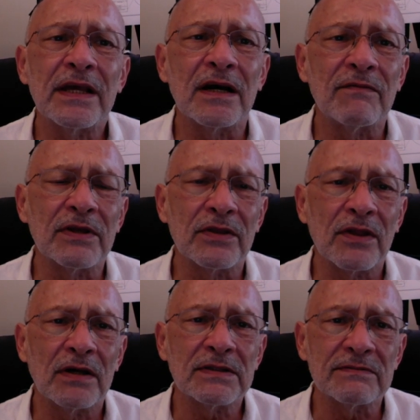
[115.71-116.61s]
covered the
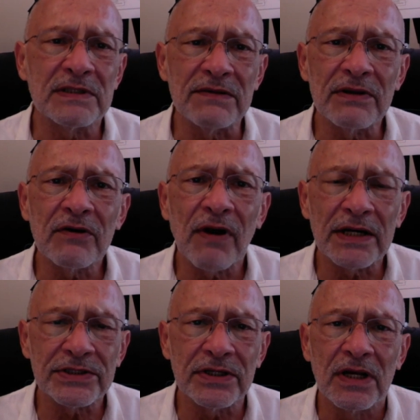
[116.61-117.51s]
thoughts of Stephen
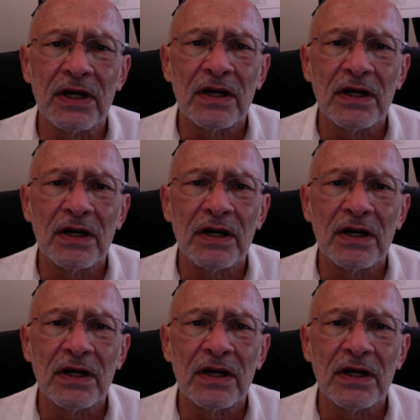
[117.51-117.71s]
Krashen